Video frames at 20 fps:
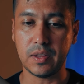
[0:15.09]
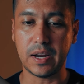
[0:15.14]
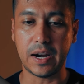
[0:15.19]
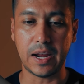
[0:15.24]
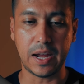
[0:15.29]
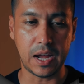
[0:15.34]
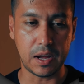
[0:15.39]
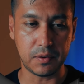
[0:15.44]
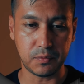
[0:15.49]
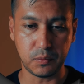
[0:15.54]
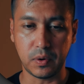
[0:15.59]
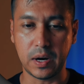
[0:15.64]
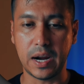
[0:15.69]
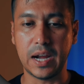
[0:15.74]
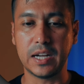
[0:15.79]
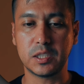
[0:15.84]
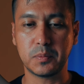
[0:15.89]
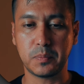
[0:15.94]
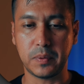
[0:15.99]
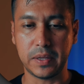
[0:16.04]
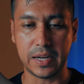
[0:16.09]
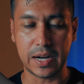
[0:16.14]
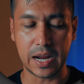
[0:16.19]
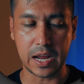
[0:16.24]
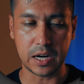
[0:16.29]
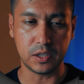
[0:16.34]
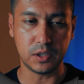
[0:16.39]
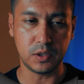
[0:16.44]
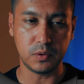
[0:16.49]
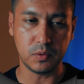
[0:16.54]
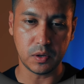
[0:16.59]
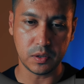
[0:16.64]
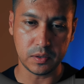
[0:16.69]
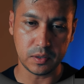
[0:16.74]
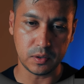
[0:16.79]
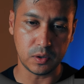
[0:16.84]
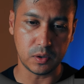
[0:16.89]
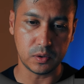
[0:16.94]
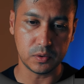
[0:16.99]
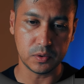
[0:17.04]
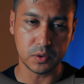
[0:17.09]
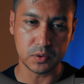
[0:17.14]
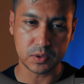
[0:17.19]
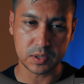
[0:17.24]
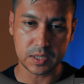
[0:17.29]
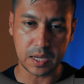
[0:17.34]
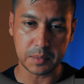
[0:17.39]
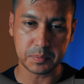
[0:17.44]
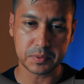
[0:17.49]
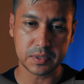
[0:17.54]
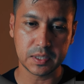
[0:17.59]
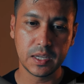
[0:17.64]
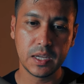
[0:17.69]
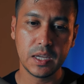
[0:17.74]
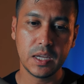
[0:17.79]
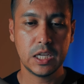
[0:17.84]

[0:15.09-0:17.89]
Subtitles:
that I have where I explain how to do all those steps.